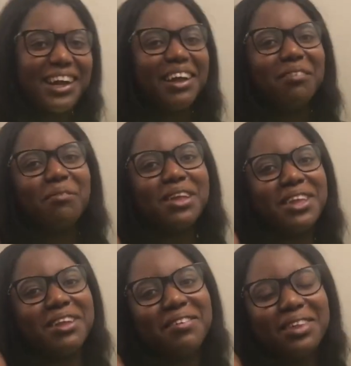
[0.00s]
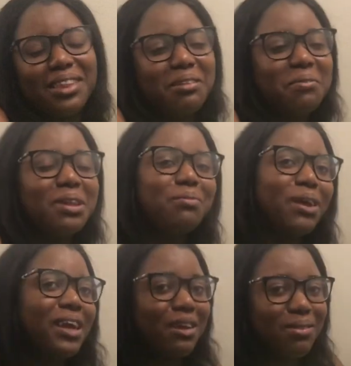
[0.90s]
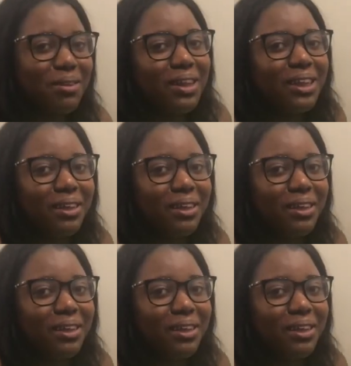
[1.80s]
I'm messing with them. What's my next question?